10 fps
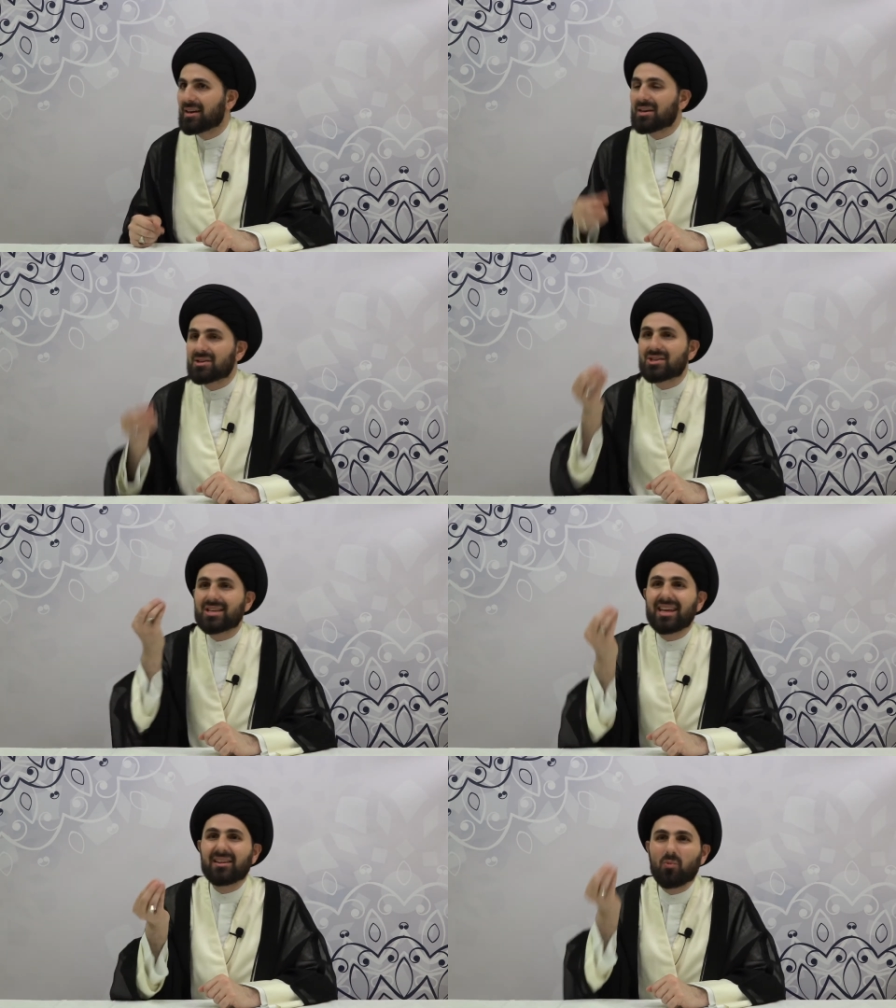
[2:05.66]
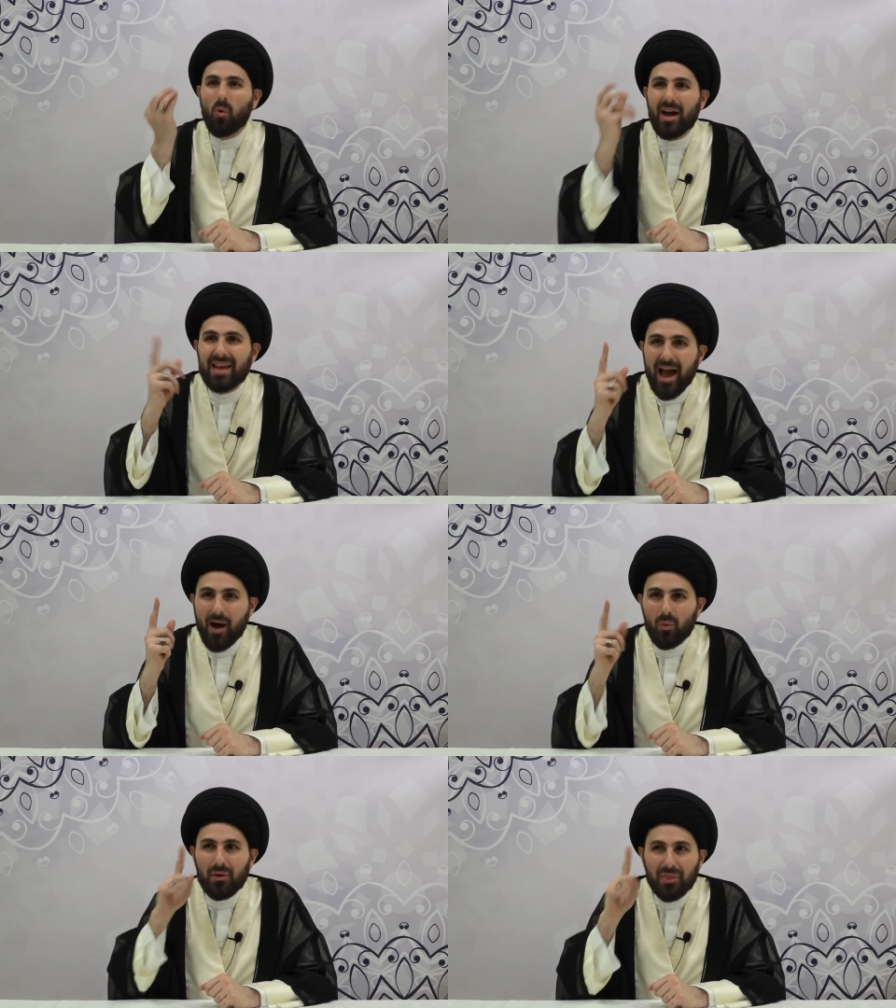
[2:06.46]
Sit 1
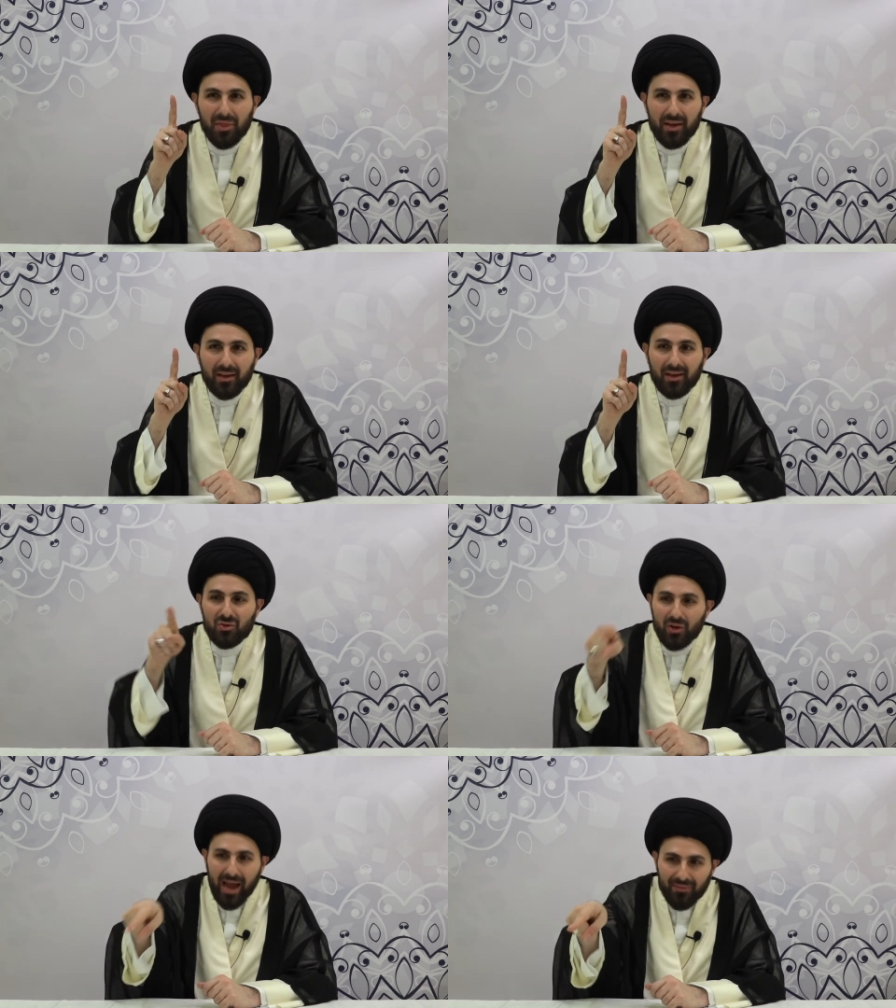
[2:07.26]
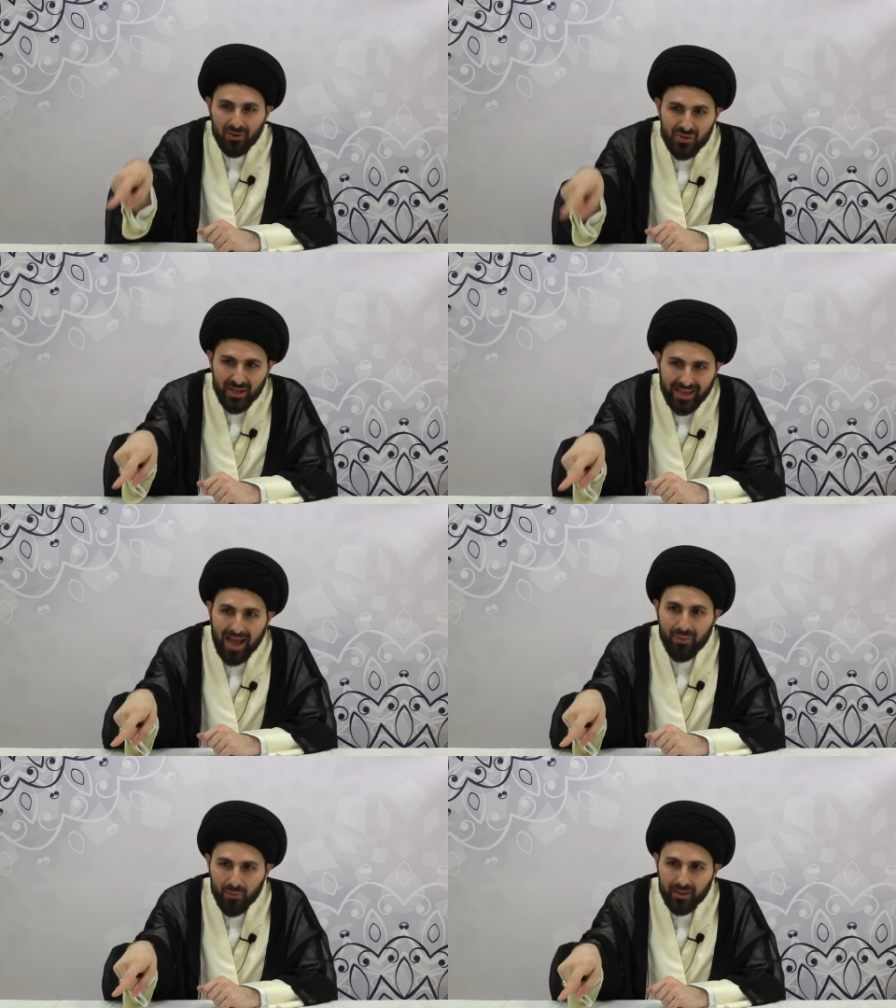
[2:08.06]
hour, think. Tonight there's a
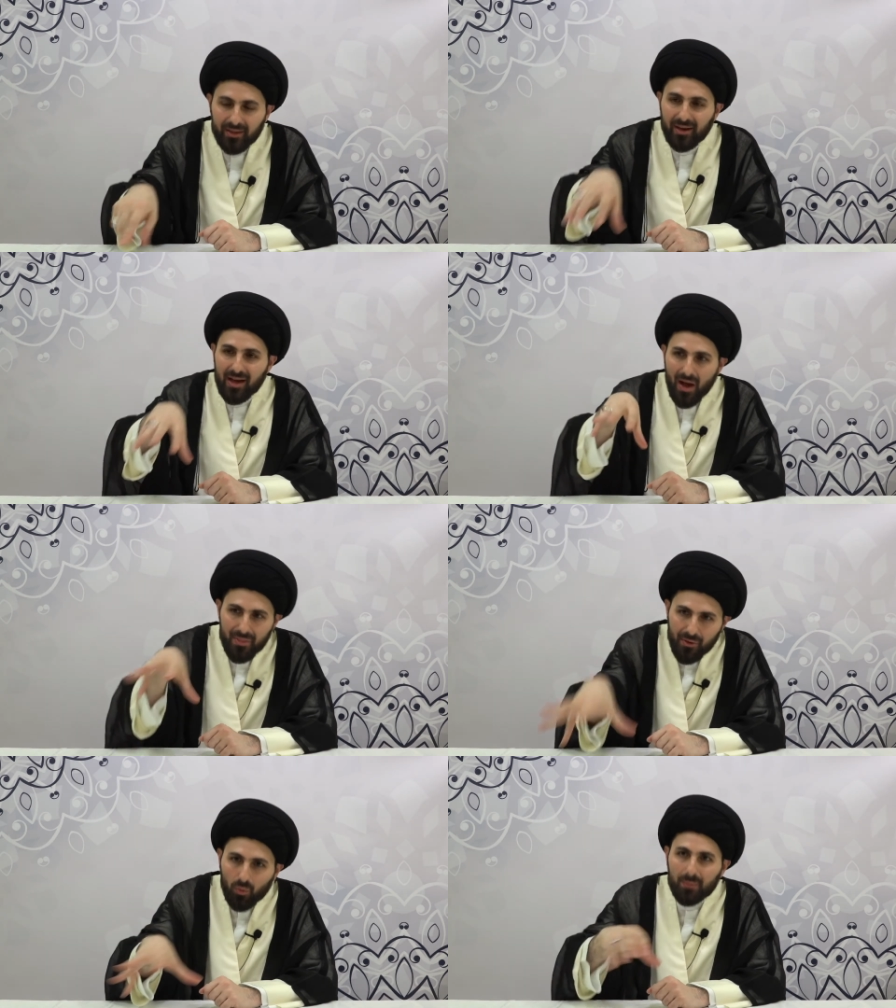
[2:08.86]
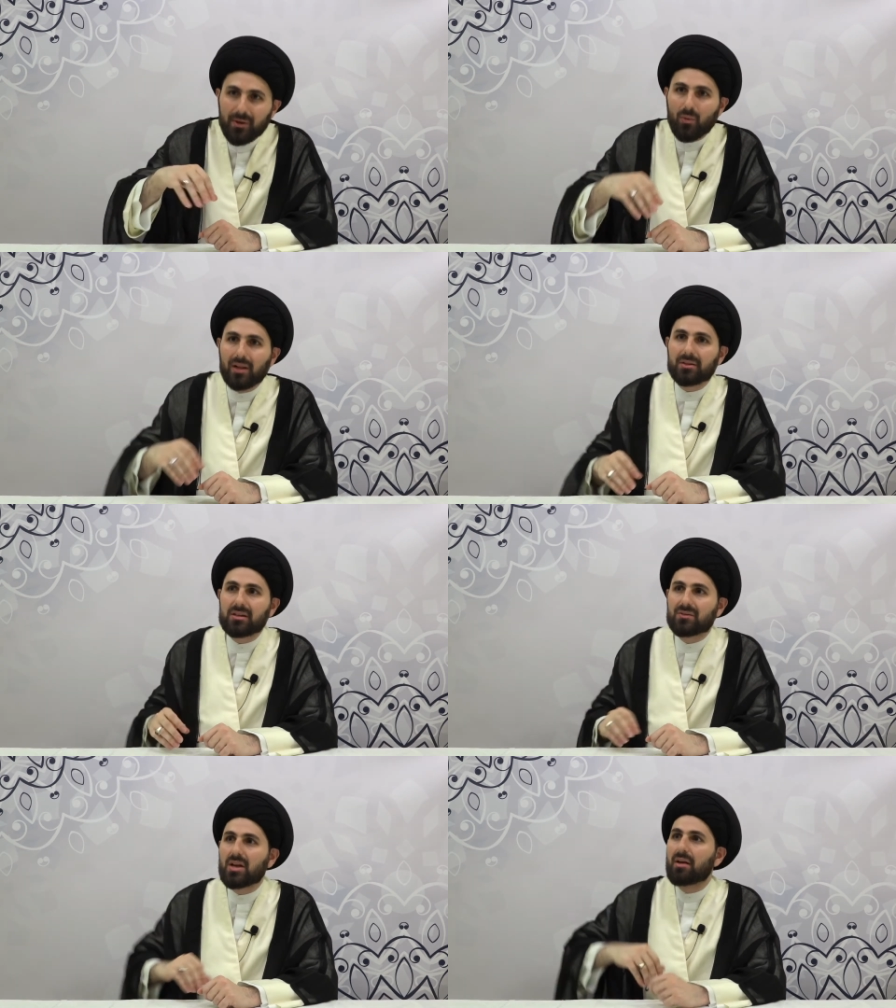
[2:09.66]
gathering. There will be
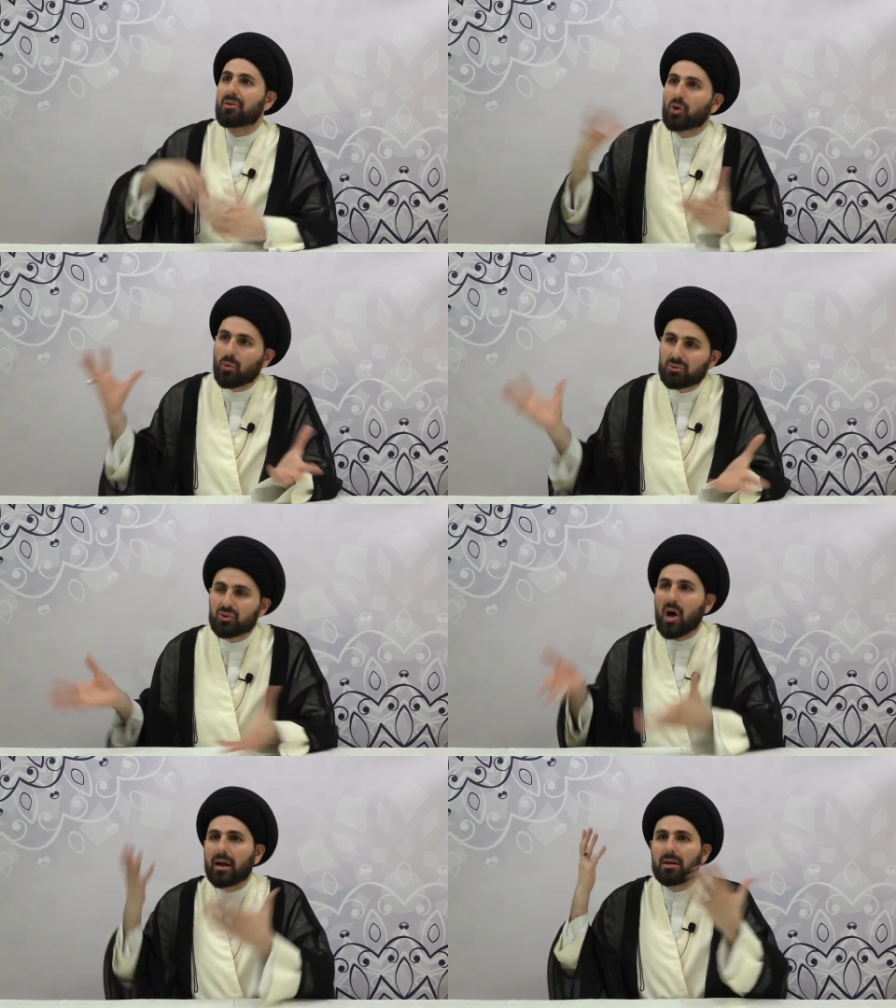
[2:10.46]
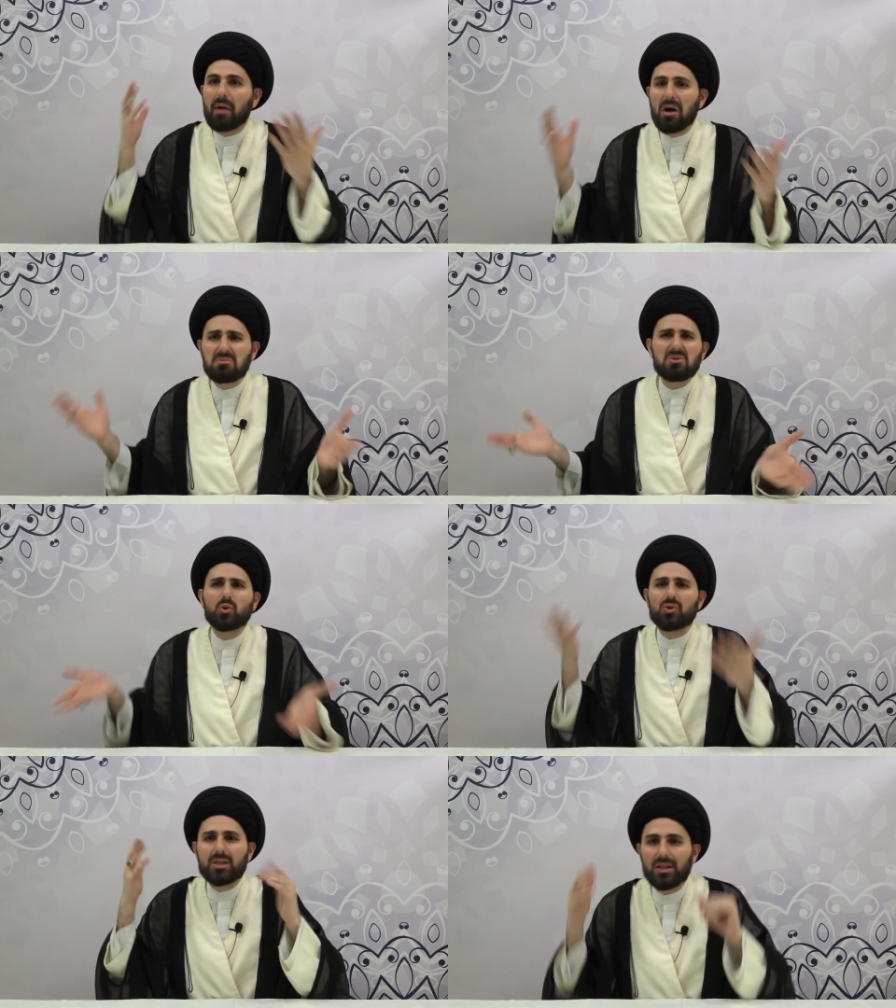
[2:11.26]
relatives. They're going to talk about
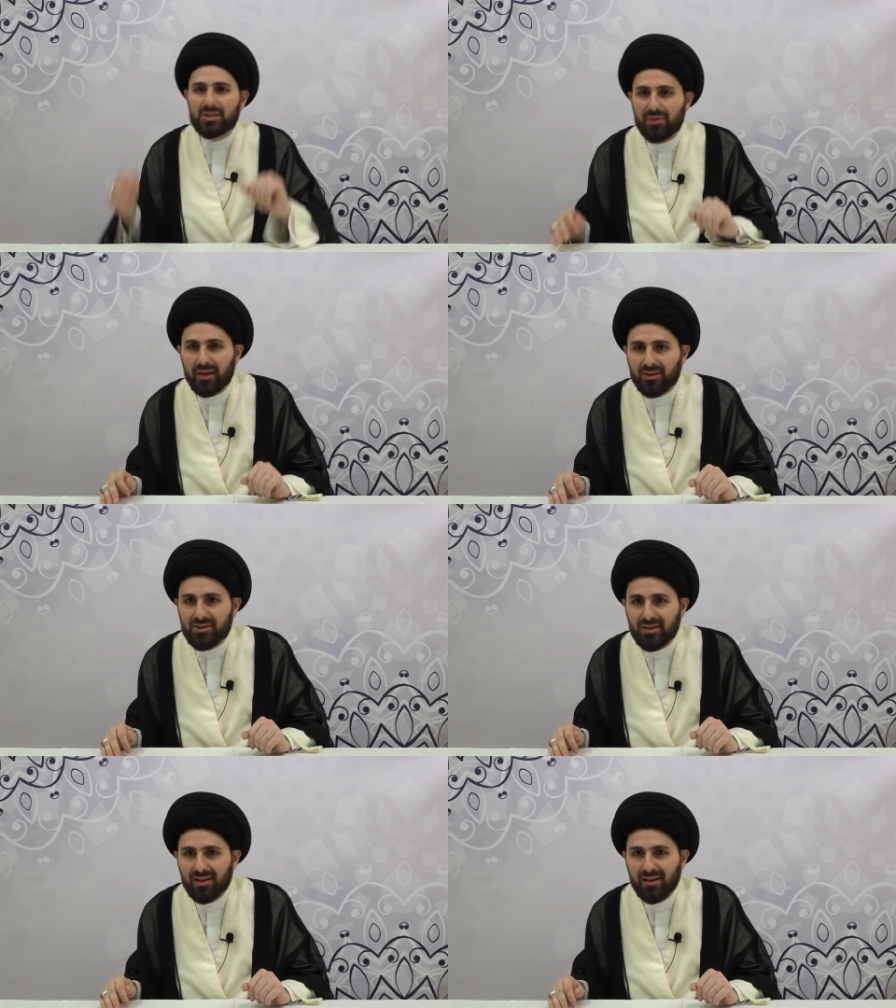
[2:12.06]
useless things.